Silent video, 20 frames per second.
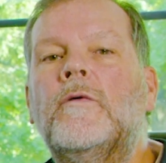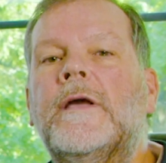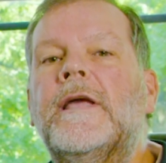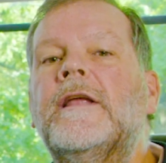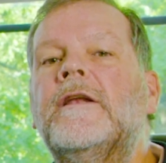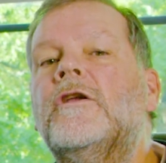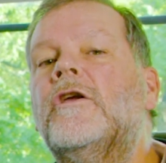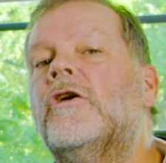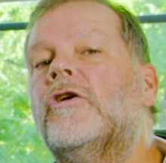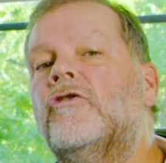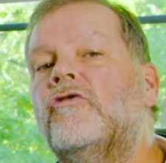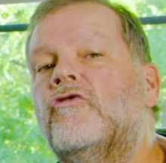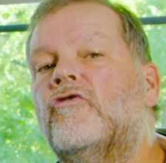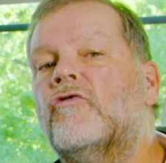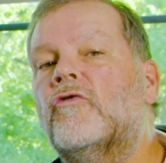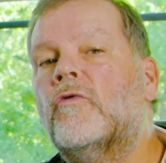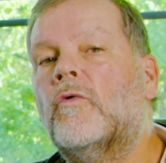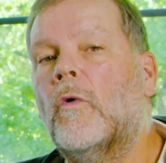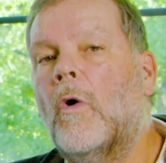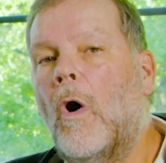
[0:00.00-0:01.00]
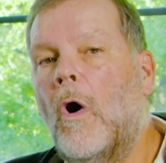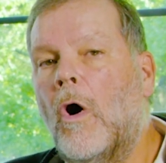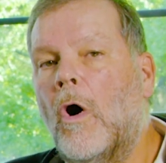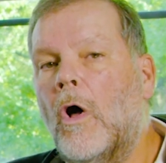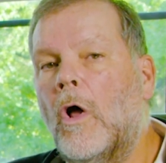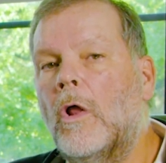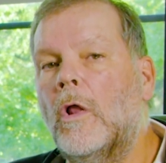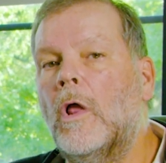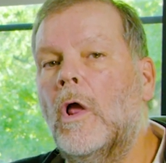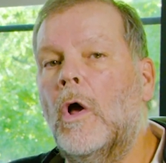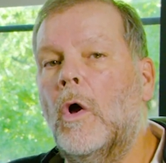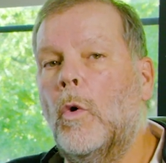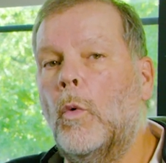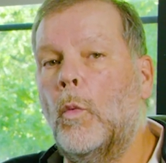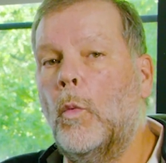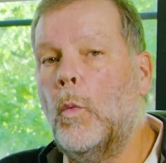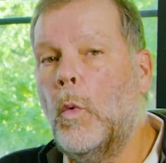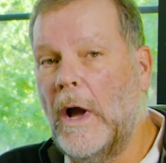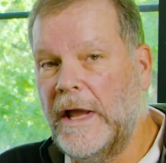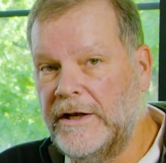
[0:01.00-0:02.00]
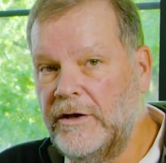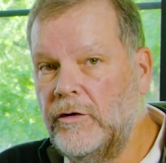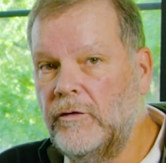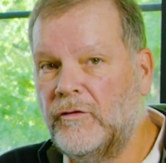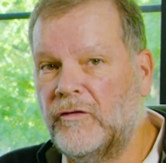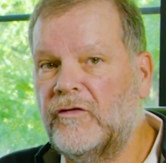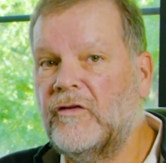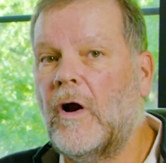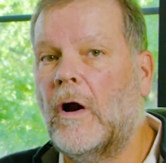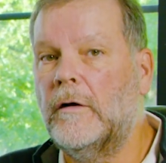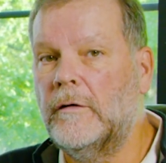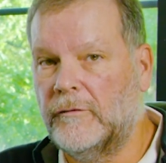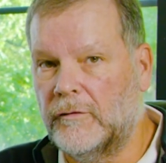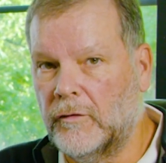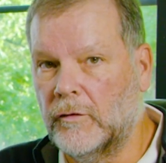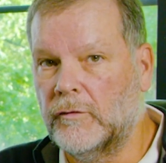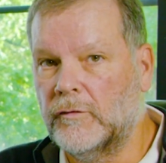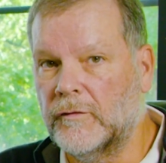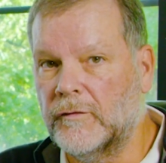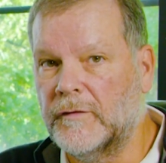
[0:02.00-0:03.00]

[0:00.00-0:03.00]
can control when you start Social